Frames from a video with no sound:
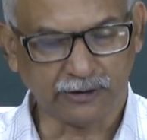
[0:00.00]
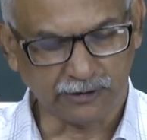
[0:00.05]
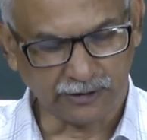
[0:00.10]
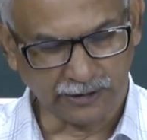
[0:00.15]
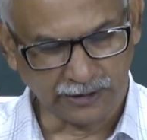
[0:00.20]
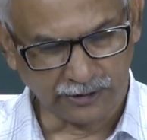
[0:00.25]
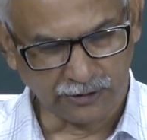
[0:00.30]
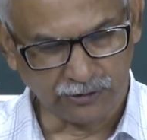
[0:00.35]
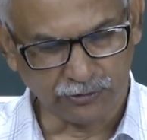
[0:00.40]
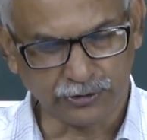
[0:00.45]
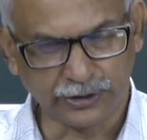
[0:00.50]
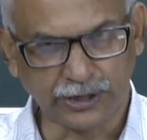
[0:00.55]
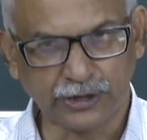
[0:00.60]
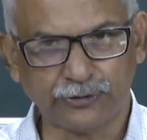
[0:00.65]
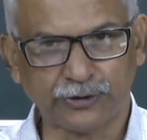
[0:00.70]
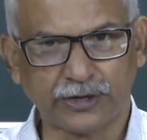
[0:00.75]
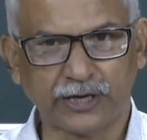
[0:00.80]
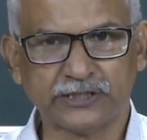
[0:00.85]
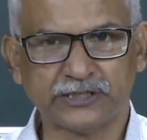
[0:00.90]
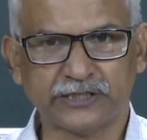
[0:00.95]
along with that
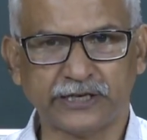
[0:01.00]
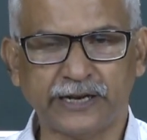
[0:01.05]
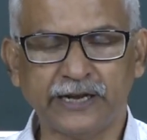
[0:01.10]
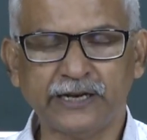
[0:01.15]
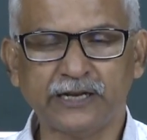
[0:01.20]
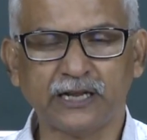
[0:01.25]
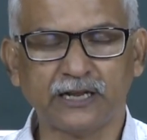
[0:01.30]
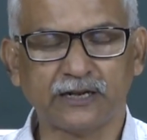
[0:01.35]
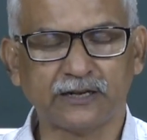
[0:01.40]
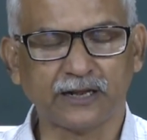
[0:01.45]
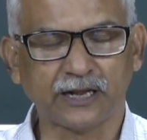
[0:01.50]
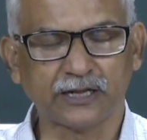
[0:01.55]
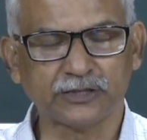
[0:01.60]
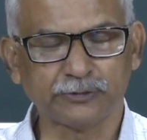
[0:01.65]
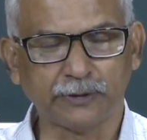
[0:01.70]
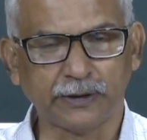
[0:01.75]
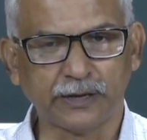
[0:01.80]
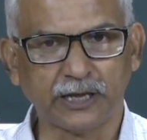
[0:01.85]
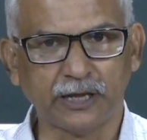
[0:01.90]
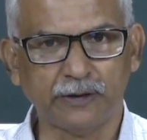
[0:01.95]
we can say that
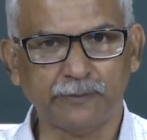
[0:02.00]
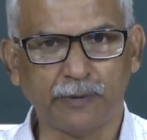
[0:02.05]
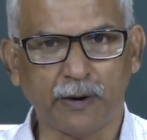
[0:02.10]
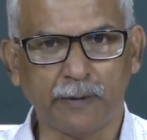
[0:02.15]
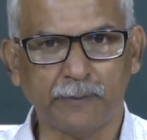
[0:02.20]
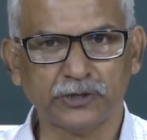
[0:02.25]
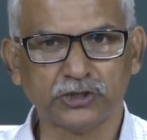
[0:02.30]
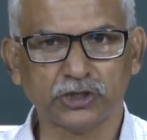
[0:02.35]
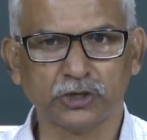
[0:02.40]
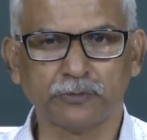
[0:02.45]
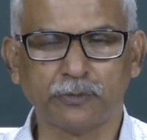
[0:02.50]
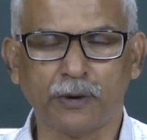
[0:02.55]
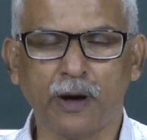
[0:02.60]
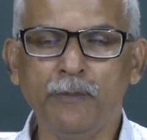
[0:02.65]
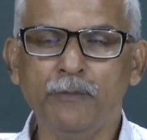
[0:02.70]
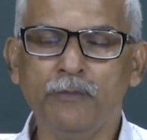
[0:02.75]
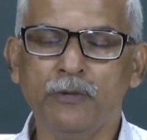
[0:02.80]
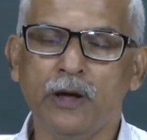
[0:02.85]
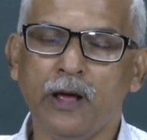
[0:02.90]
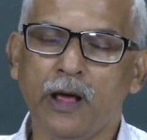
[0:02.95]
transferring information
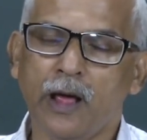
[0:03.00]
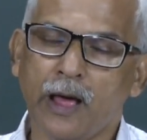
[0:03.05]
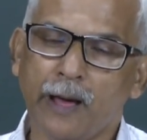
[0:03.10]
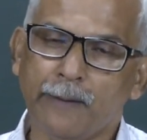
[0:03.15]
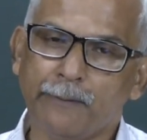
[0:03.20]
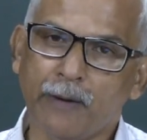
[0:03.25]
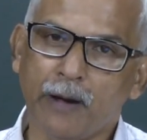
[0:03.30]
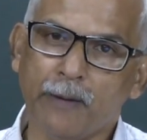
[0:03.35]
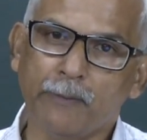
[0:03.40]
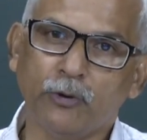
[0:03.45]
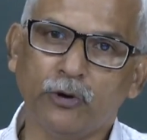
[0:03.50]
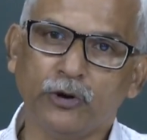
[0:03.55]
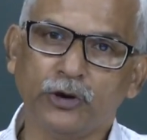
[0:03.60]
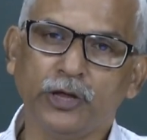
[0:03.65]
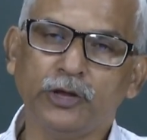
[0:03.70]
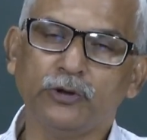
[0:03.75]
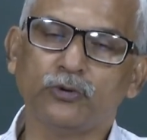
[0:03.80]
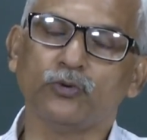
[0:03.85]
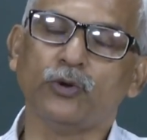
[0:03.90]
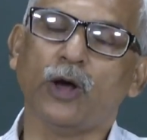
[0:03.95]
from
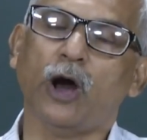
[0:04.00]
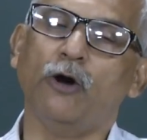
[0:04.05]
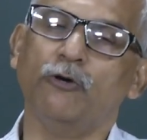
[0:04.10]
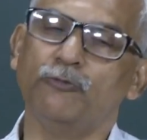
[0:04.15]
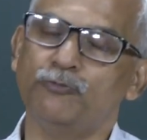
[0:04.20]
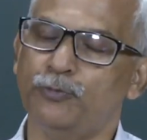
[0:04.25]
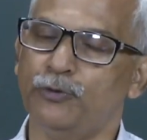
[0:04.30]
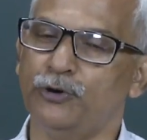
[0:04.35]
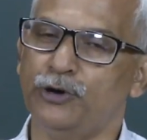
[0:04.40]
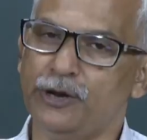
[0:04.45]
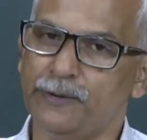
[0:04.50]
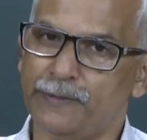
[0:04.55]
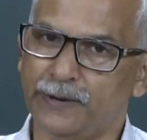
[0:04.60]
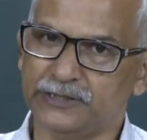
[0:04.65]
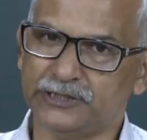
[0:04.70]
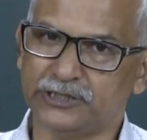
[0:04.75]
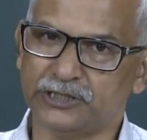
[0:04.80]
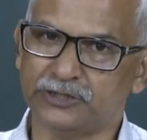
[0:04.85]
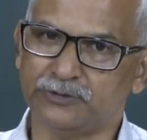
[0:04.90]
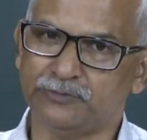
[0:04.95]
memory to the output
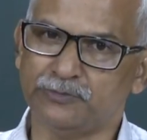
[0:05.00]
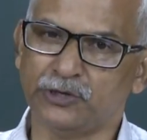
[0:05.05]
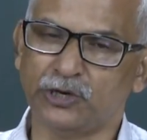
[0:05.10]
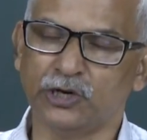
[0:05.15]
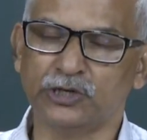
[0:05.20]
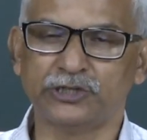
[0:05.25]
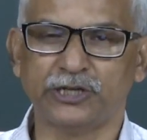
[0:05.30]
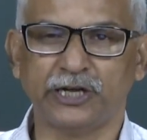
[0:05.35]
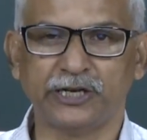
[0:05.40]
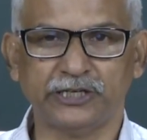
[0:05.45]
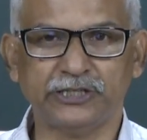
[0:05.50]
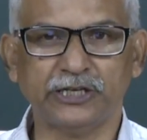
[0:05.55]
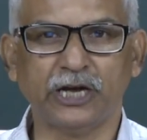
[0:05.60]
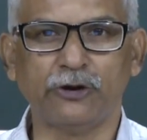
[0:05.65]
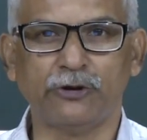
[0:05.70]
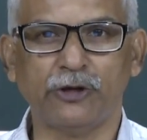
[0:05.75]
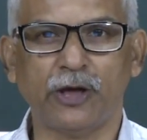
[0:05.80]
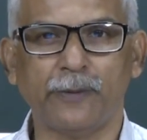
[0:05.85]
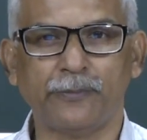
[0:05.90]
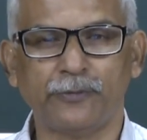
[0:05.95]
devices because the result
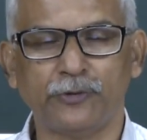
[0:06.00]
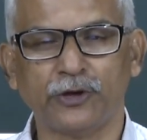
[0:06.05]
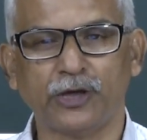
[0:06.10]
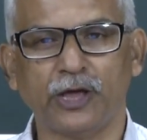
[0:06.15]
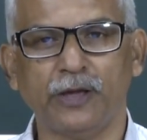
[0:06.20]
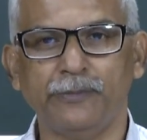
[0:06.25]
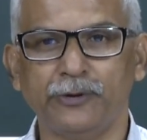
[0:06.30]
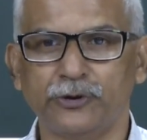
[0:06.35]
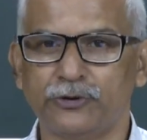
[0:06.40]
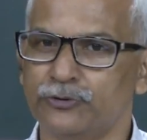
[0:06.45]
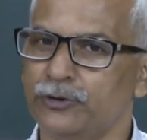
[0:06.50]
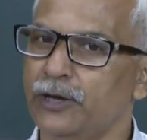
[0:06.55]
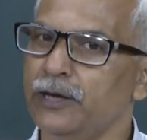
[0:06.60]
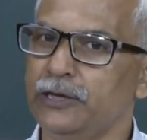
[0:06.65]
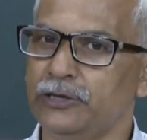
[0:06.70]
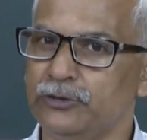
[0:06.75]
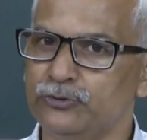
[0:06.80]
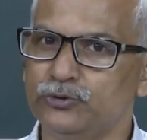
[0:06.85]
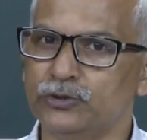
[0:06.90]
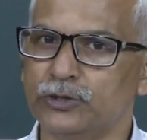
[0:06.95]
we have to give it to the
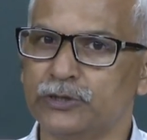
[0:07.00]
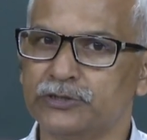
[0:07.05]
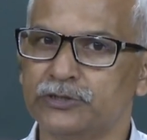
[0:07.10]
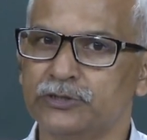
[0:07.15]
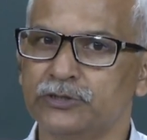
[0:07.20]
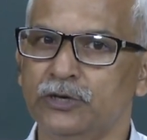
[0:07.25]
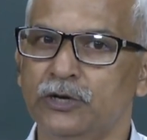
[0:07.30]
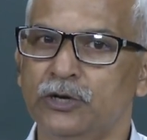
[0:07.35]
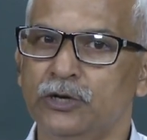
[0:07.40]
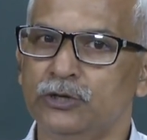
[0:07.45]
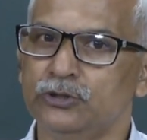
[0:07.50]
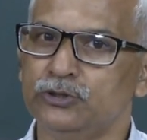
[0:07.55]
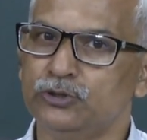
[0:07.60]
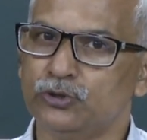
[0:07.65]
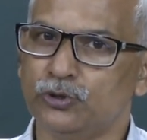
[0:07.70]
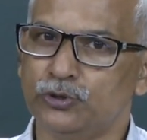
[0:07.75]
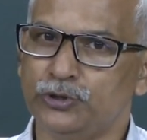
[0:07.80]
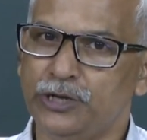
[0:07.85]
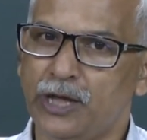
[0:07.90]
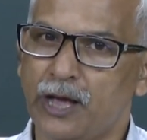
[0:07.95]
users.
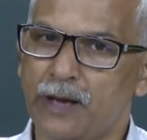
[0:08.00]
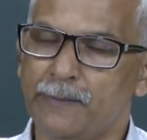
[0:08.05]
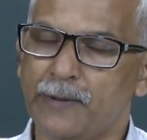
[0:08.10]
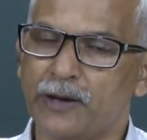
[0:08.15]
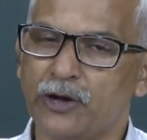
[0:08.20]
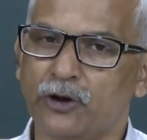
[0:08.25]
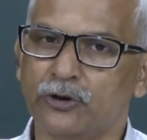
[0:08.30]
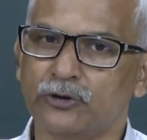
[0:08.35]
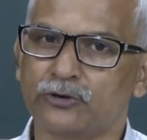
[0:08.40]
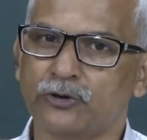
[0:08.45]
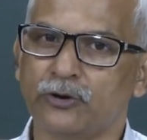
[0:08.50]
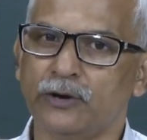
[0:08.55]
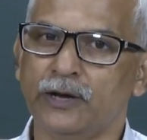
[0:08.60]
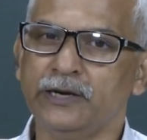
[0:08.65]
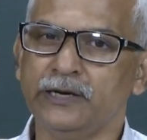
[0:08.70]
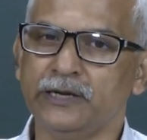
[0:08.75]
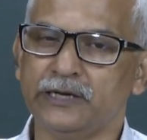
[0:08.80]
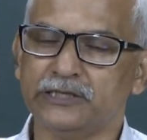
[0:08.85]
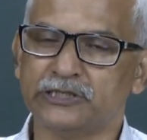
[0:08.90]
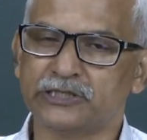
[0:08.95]
So, DMA
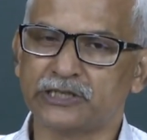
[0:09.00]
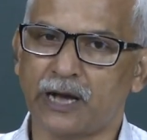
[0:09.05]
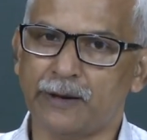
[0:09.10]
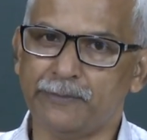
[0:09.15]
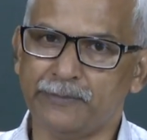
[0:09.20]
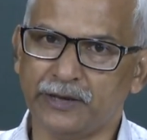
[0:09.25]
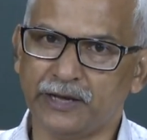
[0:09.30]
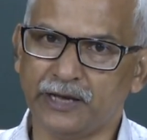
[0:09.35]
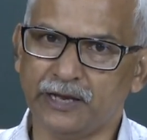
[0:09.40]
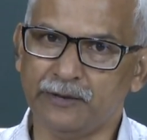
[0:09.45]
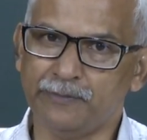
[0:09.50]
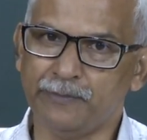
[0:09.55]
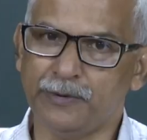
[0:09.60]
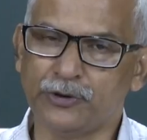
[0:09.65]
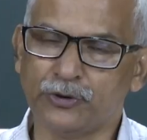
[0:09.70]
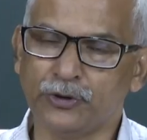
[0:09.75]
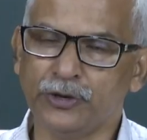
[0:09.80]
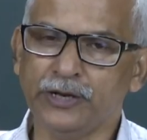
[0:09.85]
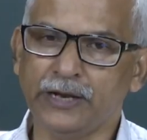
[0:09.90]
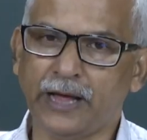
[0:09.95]
controller is coming in
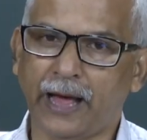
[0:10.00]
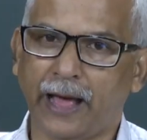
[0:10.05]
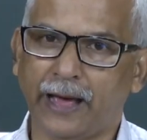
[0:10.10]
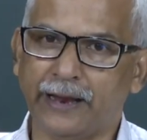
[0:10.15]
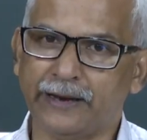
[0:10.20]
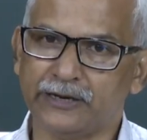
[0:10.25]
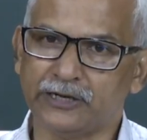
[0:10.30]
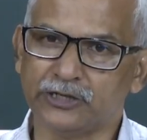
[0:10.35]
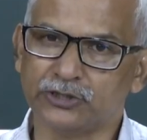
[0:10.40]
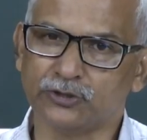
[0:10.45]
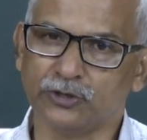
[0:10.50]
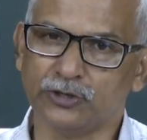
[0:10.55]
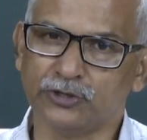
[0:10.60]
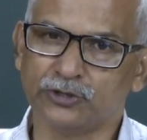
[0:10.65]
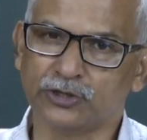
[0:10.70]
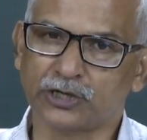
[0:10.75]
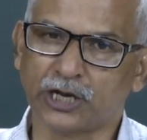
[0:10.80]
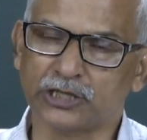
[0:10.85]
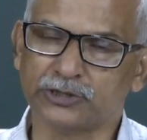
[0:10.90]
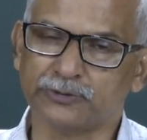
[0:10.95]
between and it is going
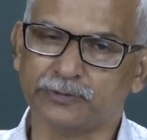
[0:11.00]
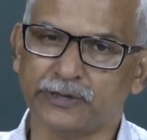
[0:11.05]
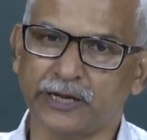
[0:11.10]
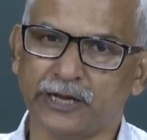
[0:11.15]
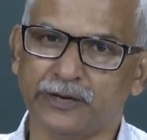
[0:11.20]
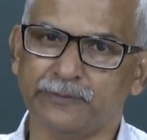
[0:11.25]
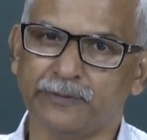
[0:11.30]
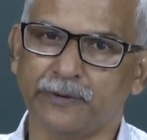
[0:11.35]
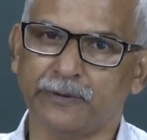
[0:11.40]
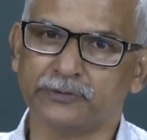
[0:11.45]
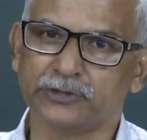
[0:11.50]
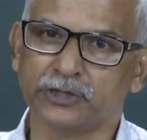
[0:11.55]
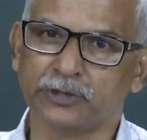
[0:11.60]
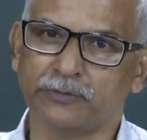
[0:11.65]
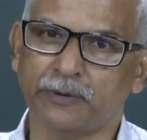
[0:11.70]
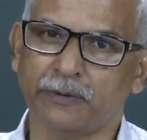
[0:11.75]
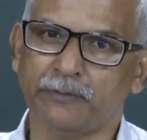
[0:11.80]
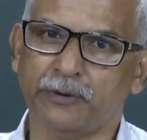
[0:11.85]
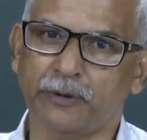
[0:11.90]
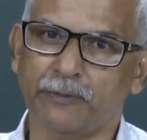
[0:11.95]
to transfer the information
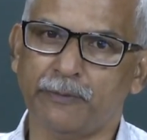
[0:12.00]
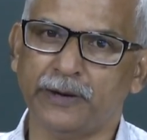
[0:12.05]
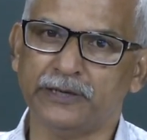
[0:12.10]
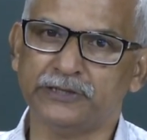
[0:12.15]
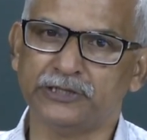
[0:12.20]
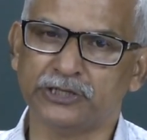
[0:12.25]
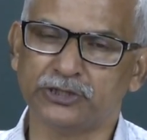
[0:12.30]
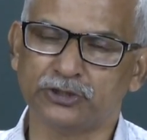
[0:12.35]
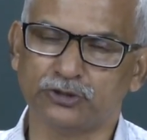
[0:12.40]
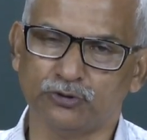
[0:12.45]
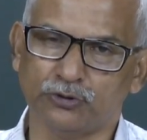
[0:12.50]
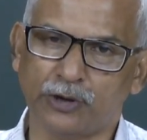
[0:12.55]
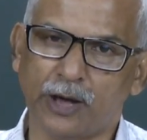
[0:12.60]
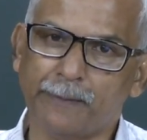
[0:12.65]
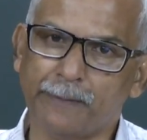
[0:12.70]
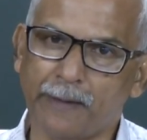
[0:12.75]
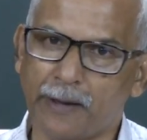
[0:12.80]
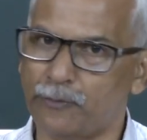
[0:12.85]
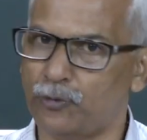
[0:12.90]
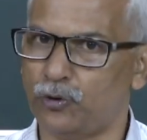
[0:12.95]
from devices to the
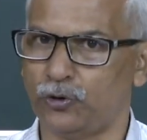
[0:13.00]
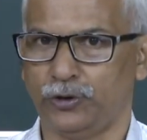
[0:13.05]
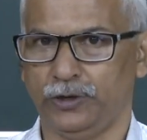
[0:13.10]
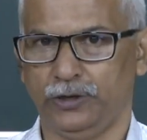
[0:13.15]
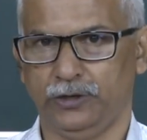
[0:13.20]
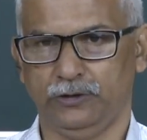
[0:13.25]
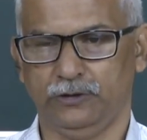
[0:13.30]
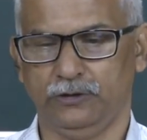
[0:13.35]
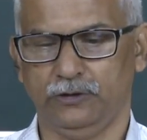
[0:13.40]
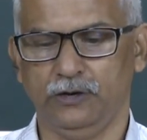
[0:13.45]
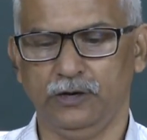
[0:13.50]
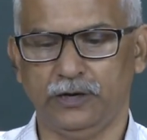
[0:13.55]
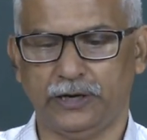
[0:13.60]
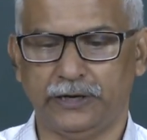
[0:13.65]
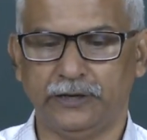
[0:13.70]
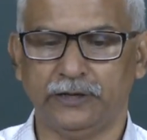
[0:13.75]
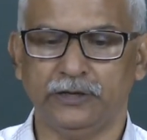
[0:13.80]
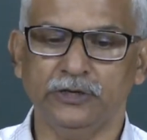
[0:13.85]
memory. All right.